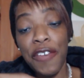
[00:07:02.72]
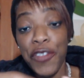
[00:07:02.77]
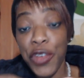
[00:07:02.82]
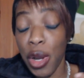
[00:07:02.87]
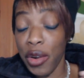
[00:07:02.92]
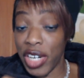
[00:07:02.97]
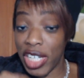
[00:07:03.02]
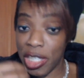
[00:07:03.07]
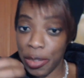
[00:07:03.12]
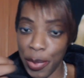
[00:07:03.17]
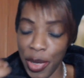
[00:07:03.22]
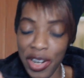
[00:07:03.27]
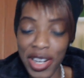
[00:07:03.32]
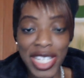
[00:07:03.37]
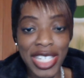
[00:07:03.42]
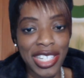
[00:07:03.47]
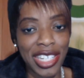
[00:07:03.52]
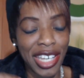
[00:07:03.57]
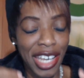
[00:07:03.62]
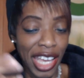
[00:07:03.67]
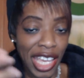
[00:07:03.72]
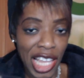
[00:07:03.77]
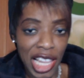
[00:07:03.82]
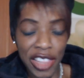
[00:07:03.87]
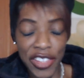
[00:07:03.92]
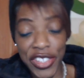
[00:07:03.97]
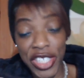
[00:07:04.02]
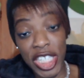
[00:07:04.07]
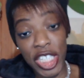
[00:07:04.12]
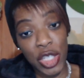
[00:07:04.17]
if you're experiencing a
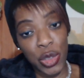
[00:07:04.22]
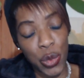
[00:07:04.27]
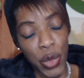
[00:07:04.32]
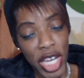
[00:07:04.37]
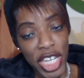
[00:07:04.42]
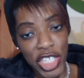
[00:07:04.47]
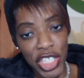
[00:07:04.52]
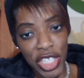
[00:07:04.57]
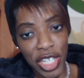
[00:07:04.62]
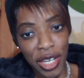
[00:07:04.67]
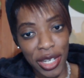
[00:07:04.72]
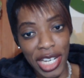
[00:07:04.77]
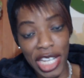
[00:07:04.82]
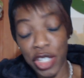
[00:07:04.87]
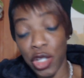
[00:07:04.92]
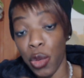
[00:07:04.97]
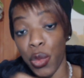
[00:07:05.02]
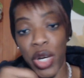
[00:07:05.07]
health situation and